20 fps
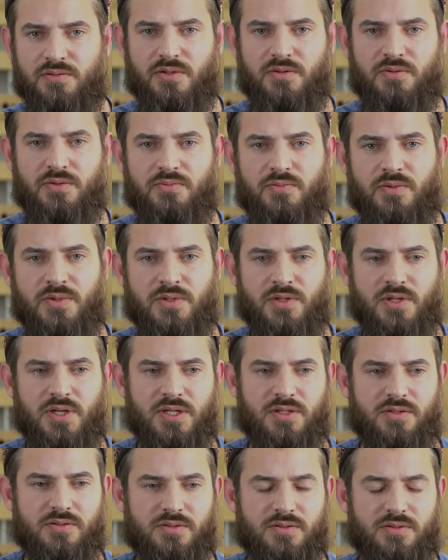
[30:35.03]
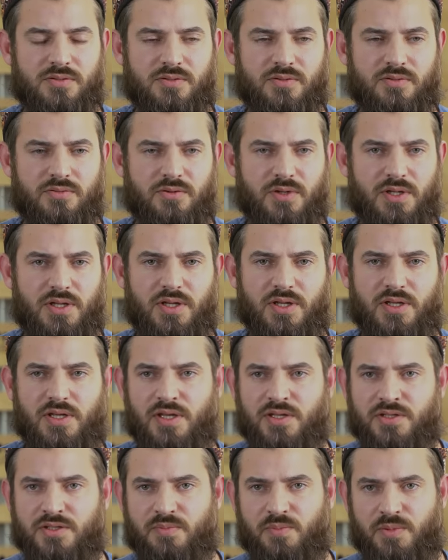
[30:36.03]
No one was like really
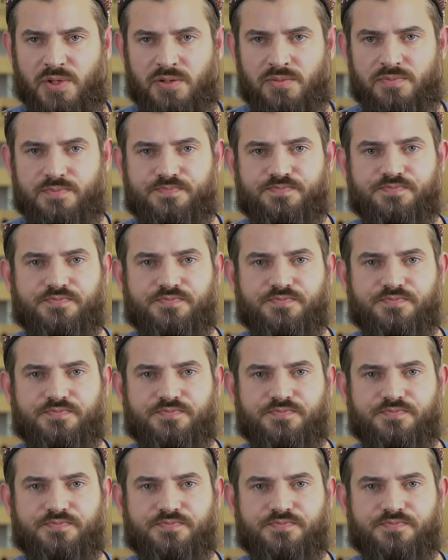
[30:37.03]
against me